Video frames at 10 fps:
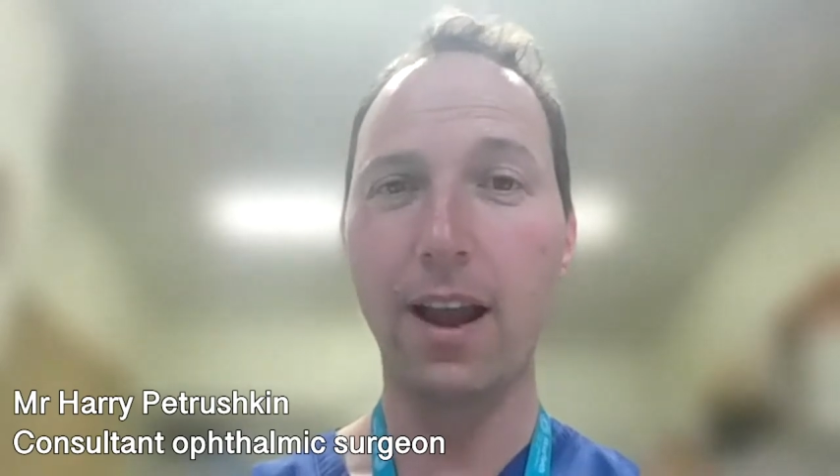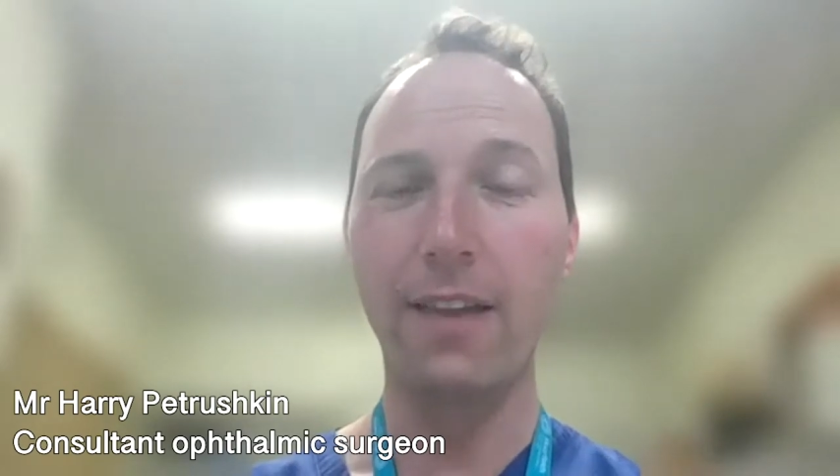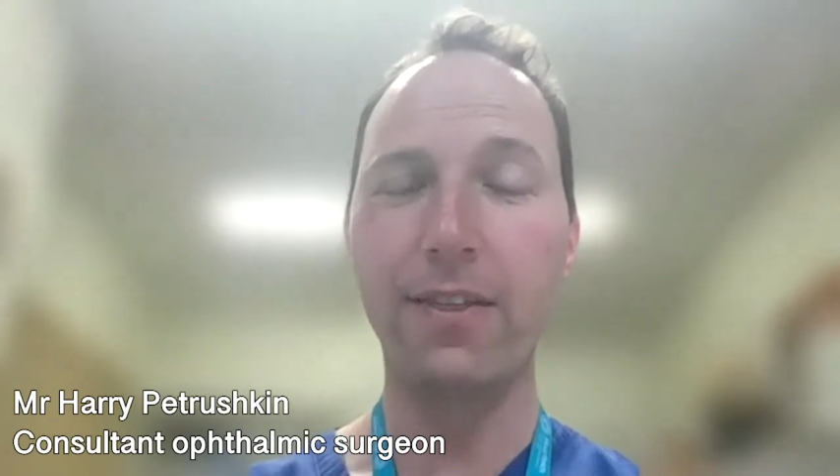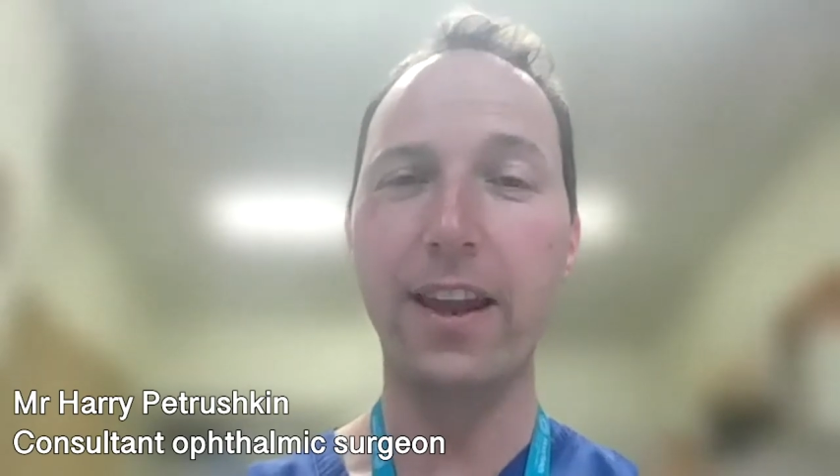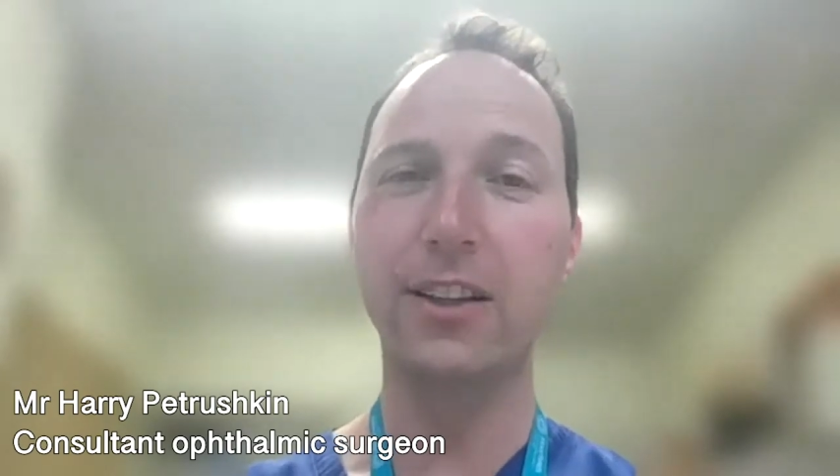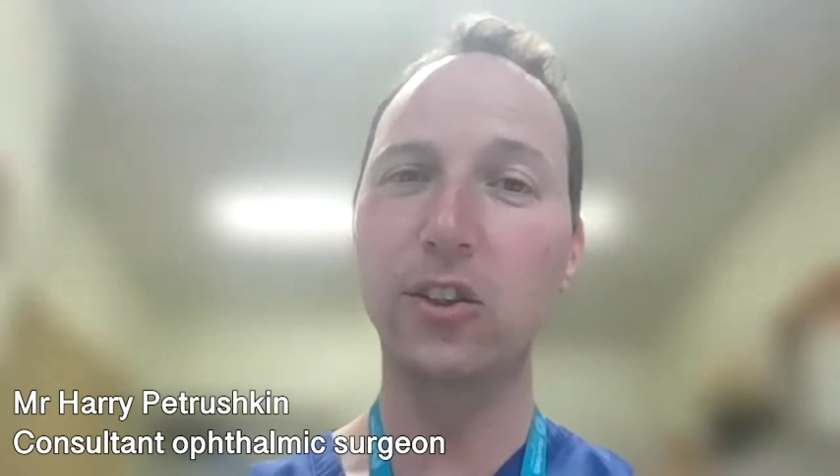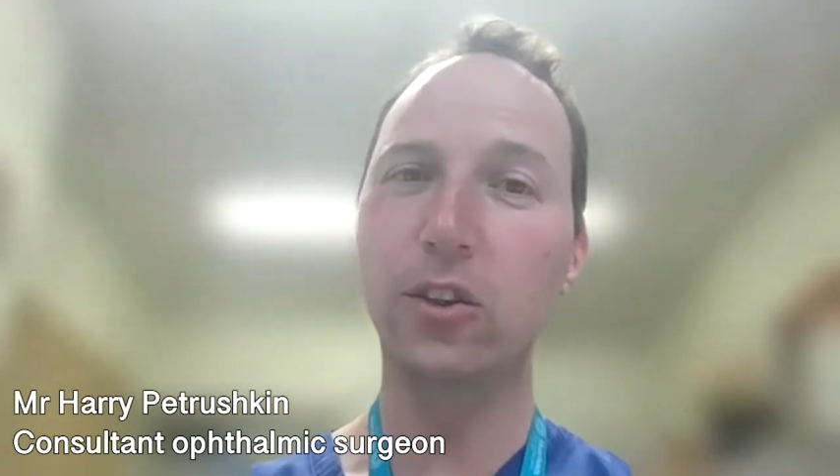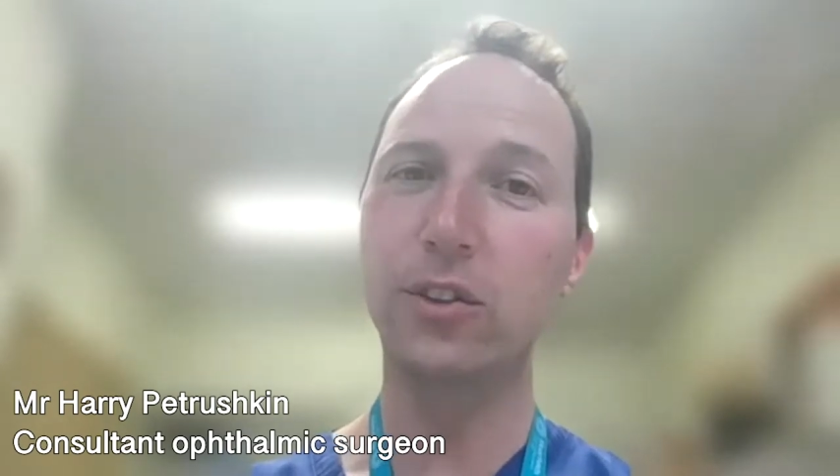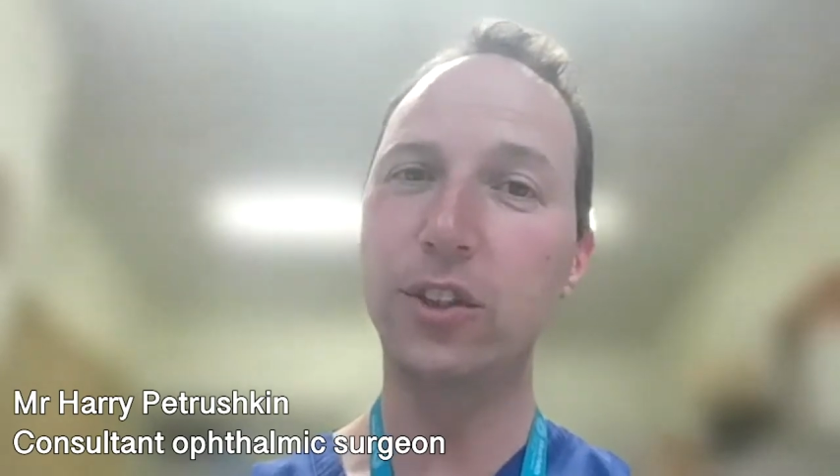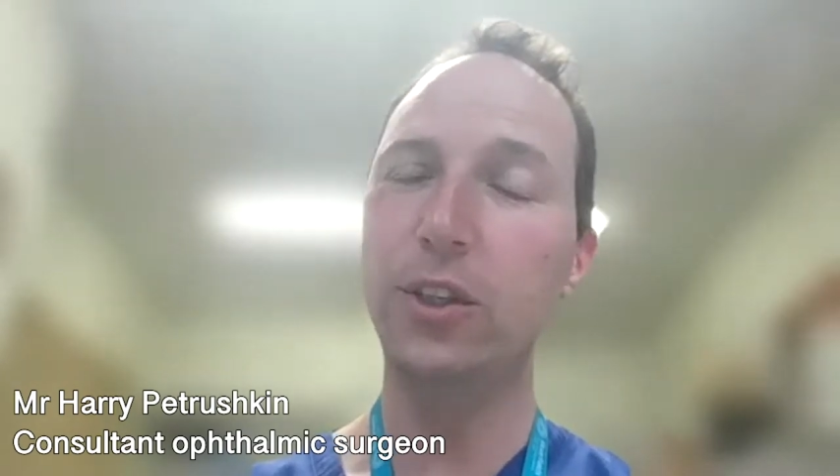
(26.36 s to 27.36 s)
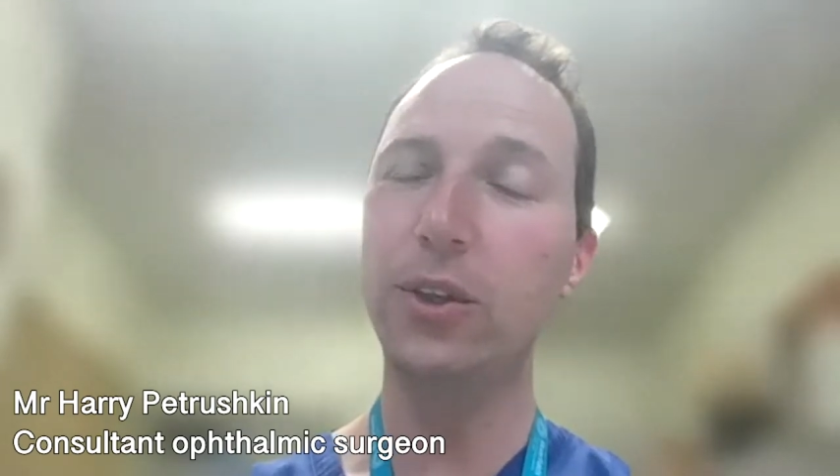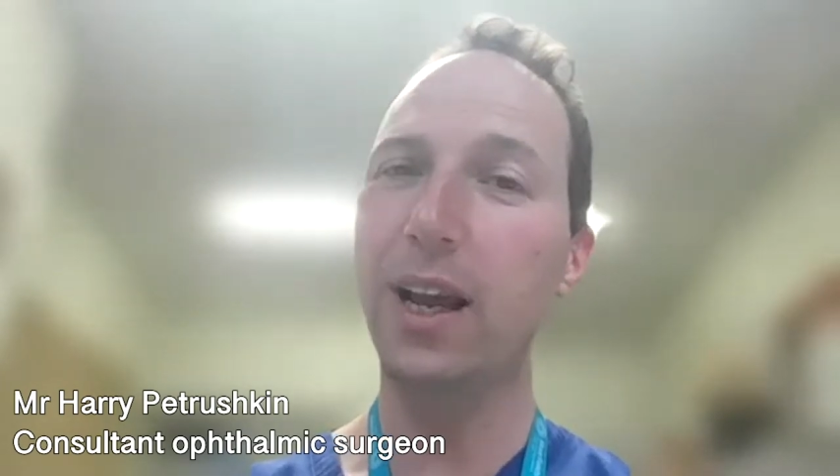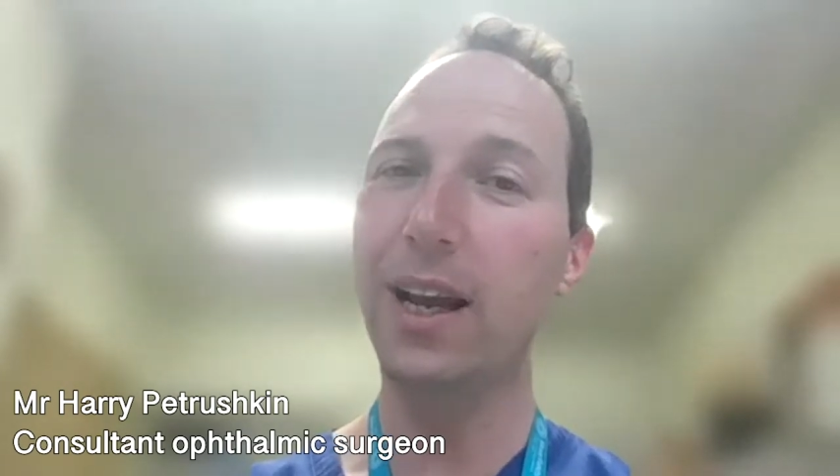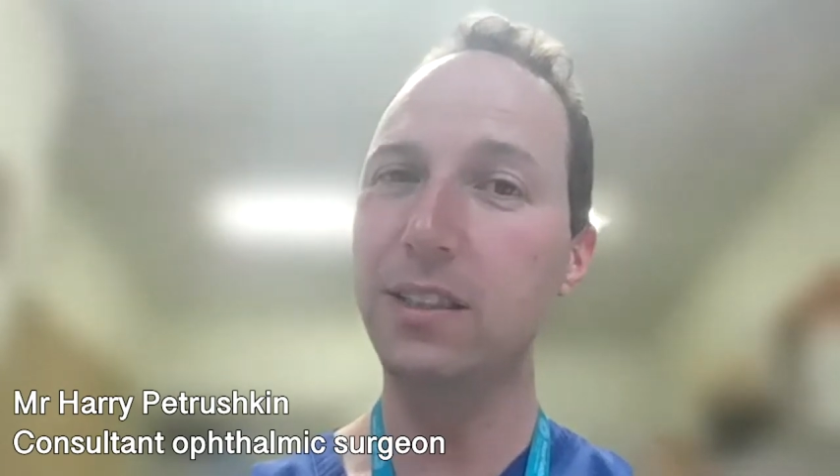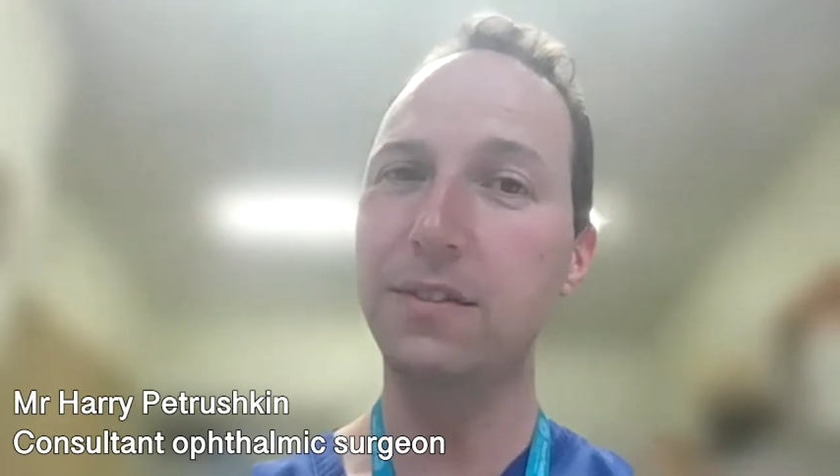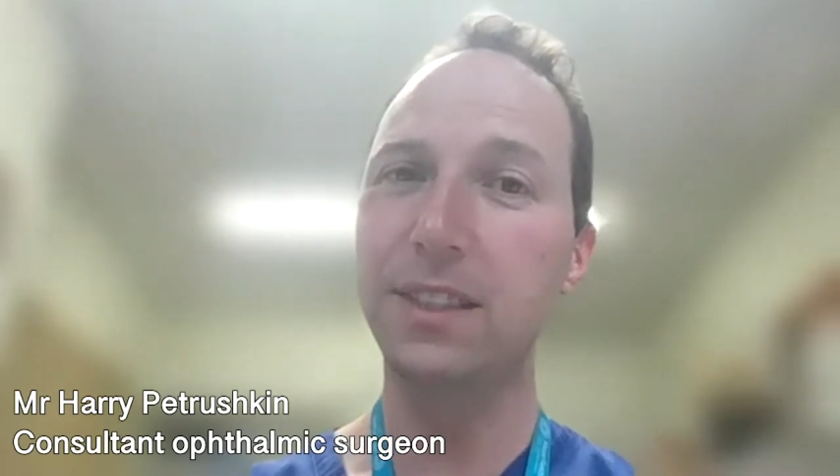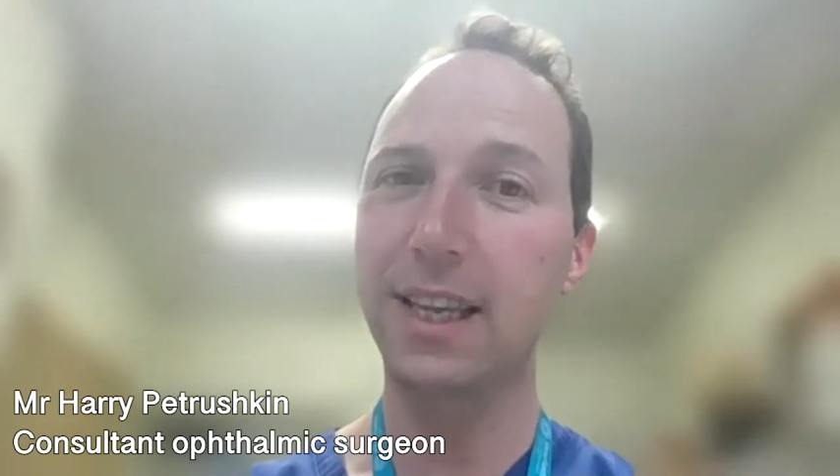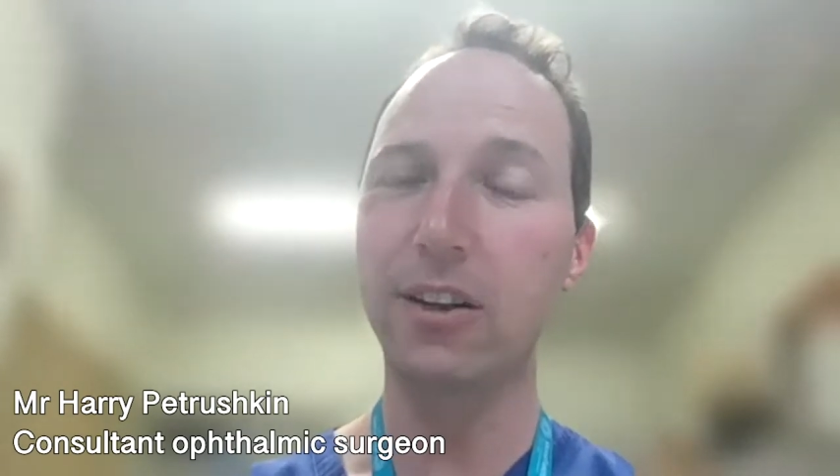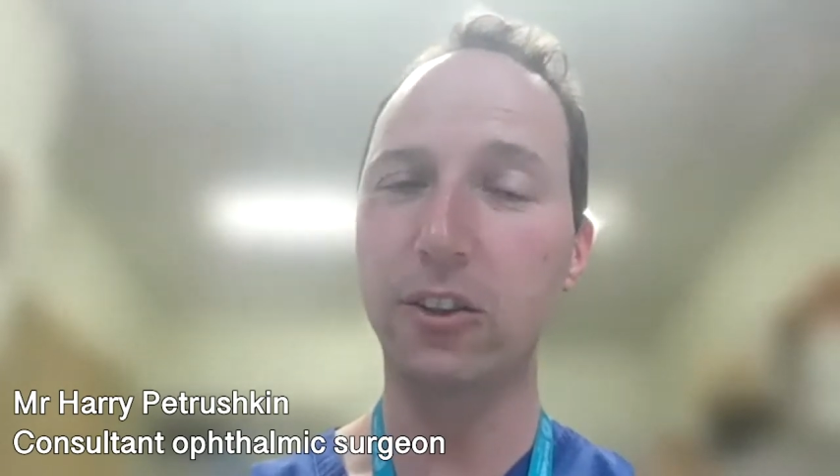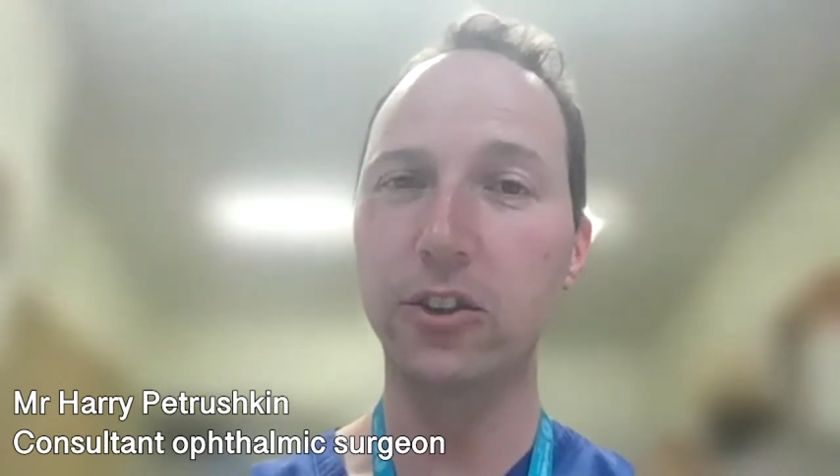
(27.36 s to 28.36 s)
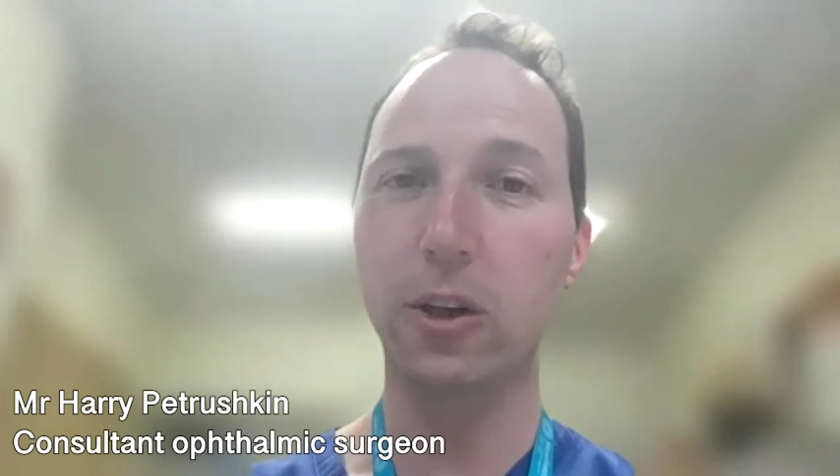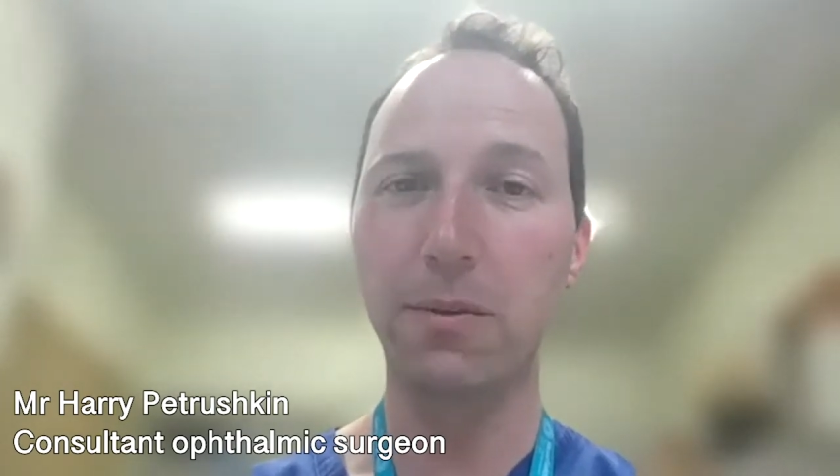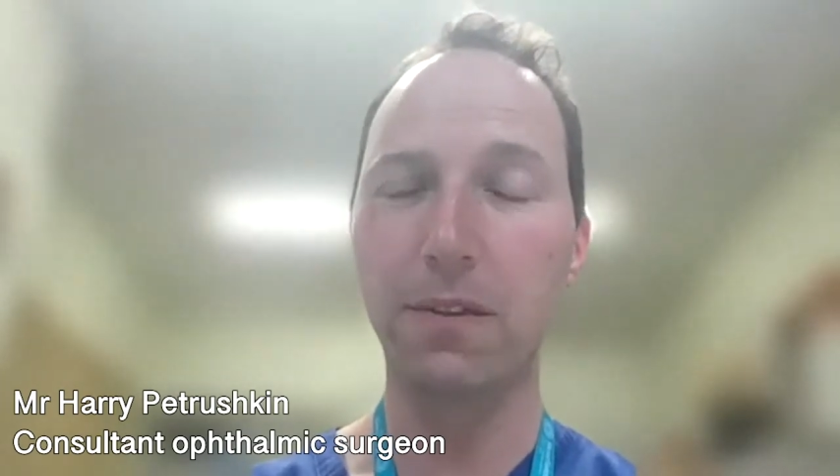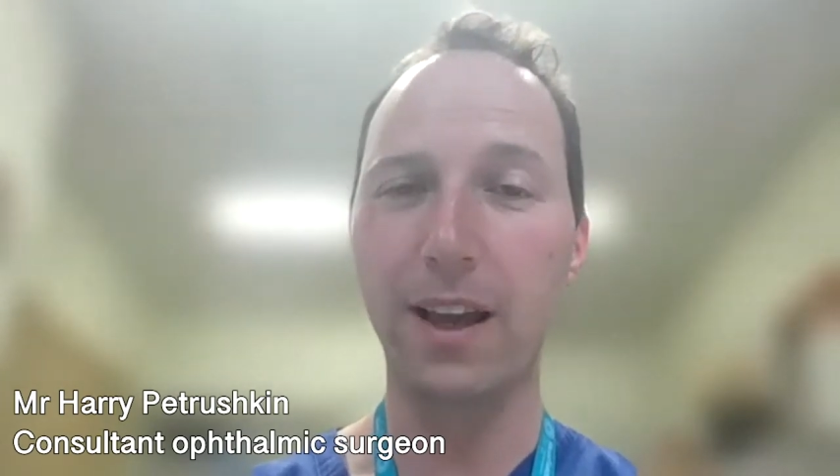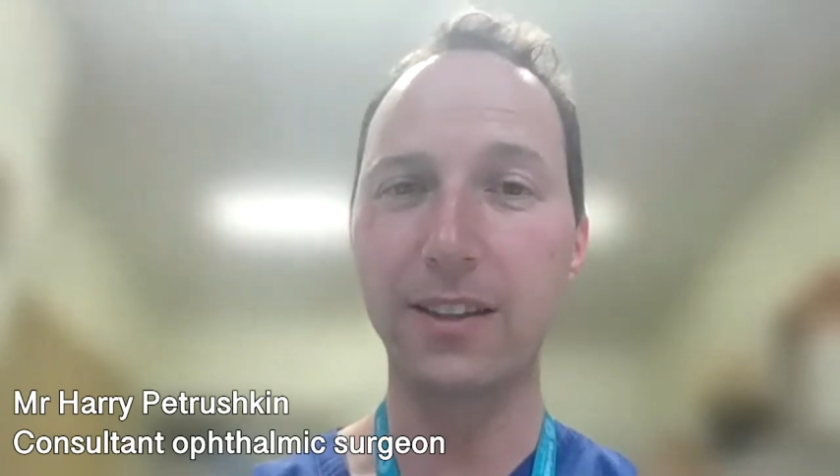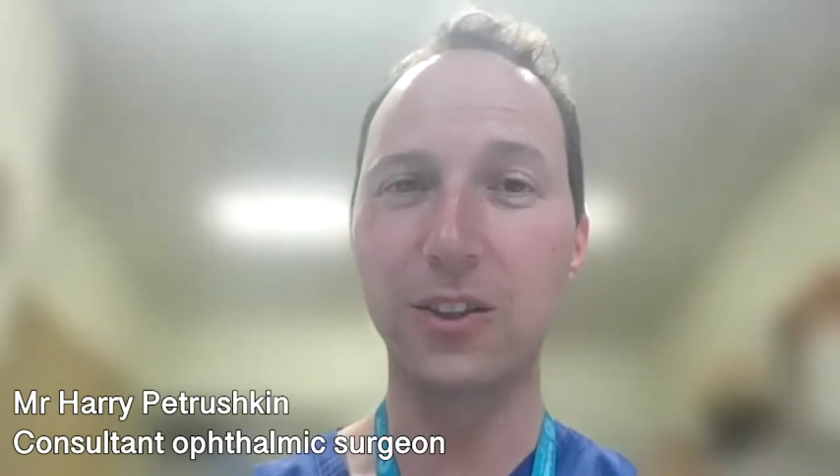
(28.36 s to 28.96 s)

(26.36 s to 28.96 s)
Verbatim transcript: And then it's got two layers of skin on top of that.